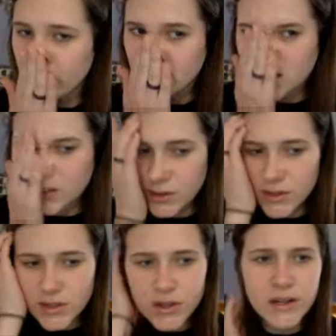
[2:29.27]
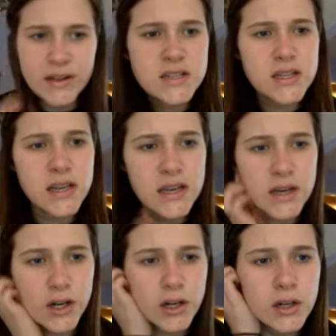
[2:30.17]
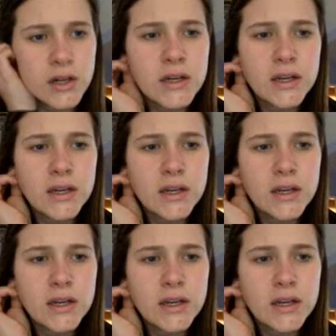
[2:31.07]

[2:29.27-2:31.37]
the student screens here,